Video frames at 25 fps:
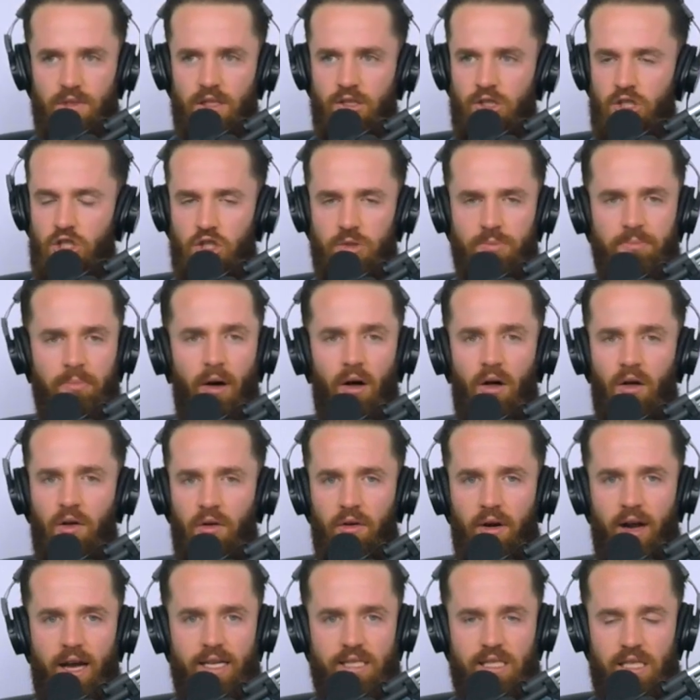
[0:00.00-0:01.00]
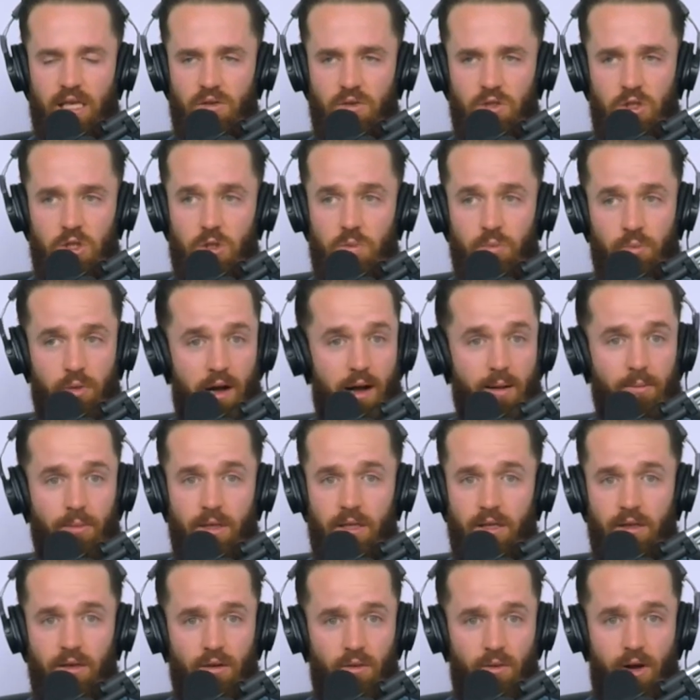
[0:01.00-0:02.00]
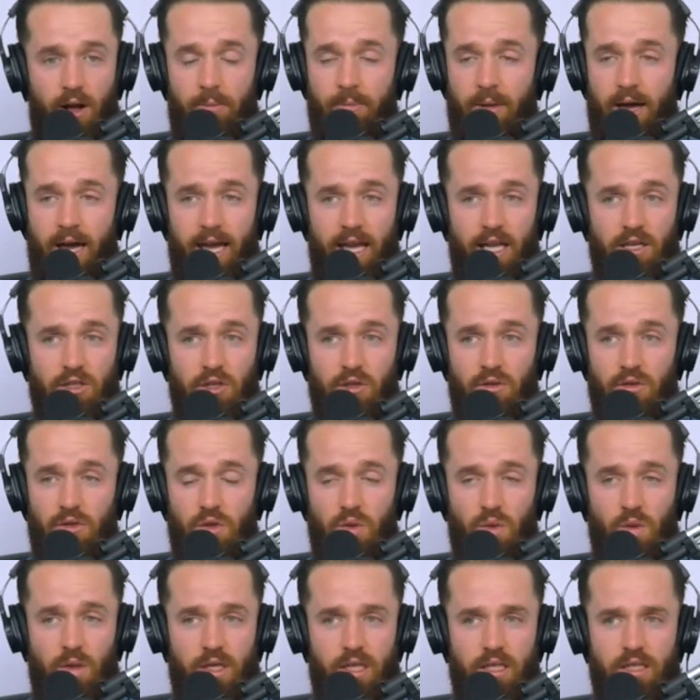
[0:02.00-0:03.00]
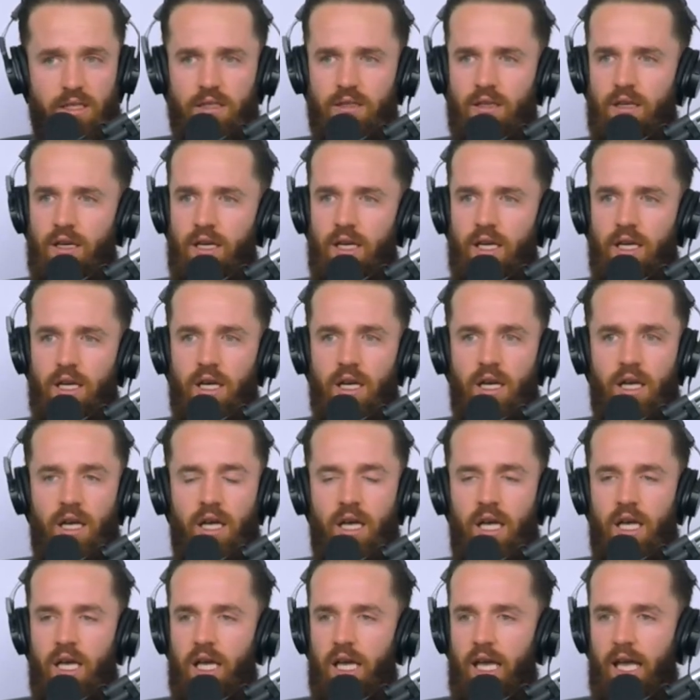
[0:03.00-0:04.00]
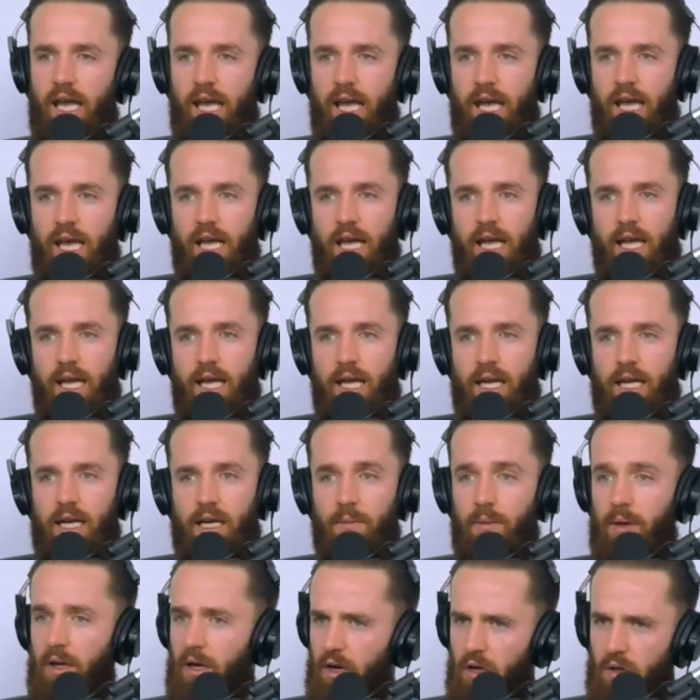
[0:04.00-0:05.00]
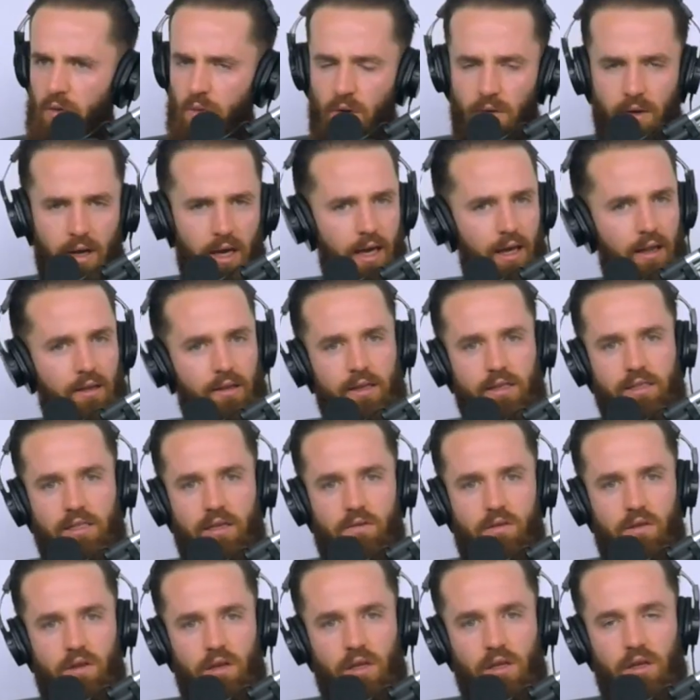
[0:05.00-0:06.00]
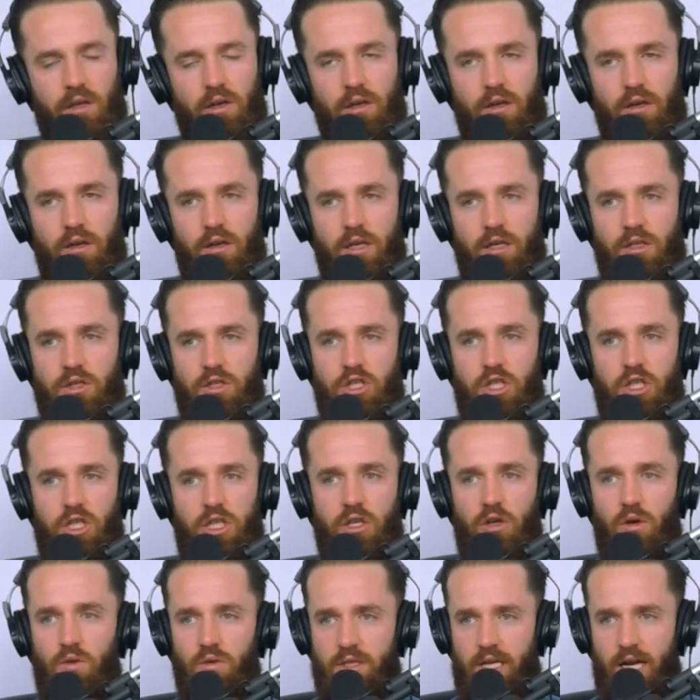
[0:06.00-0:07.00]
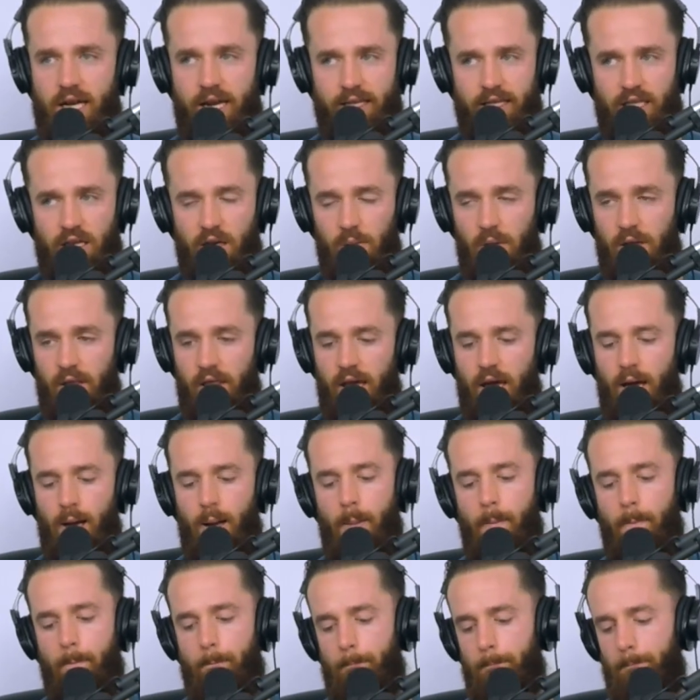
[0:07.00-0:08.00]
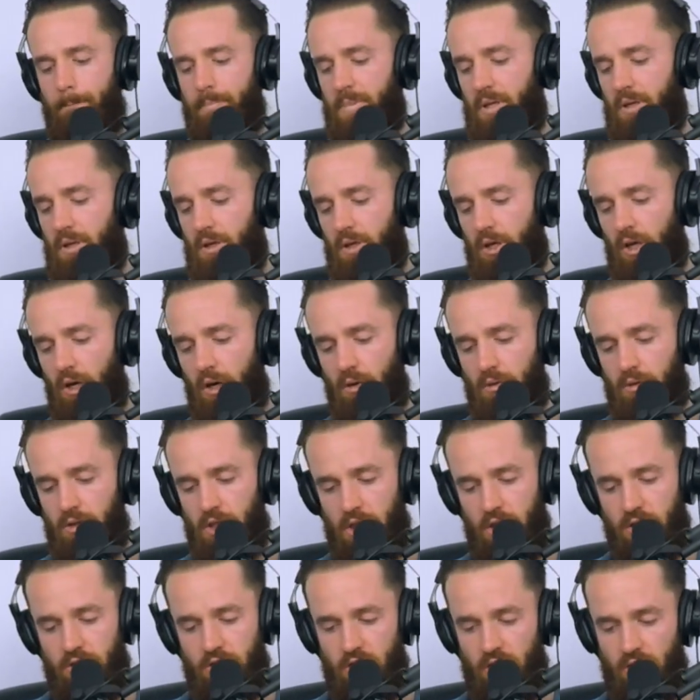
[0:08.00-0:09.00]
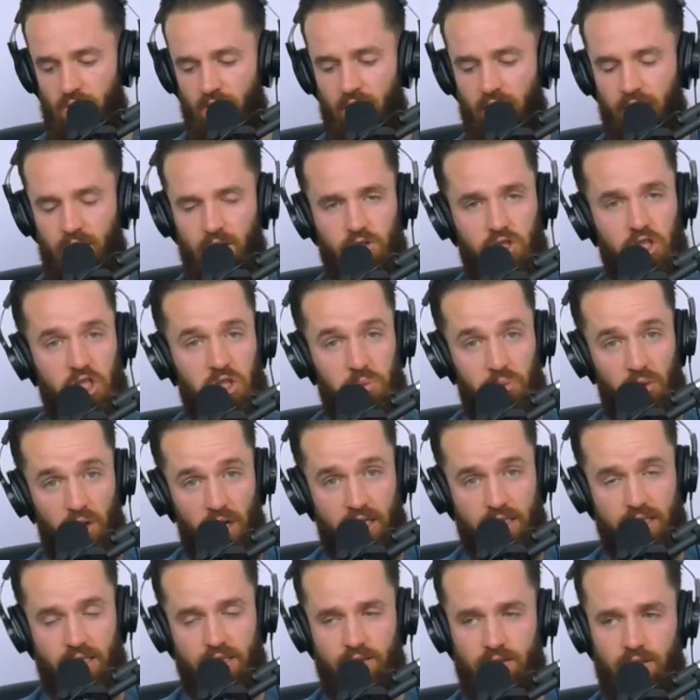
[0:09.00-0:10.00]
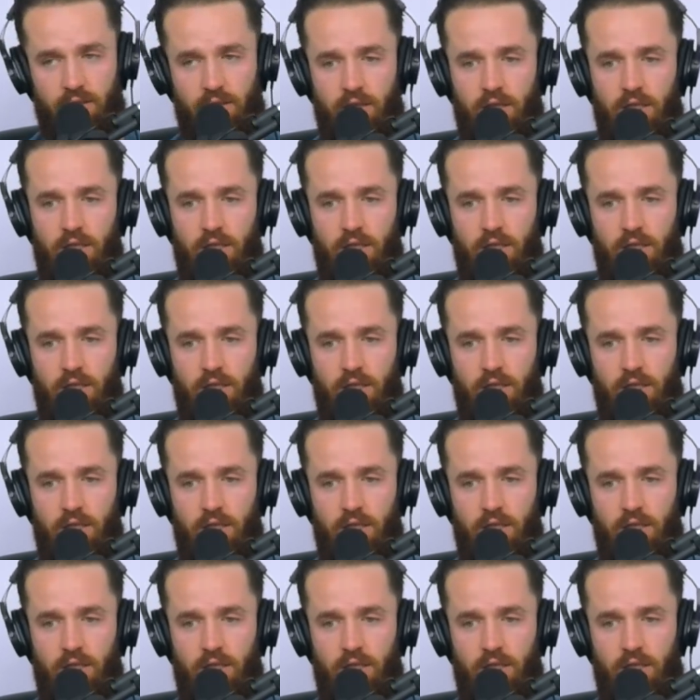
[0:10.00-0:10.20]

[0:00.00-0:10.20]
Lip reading: She's bawling her eyes out. She's probably around my age, early 20s. And I'm like, are you okay? Like, is everything good? And she goes on to tell me that, she just found out she's pregnant.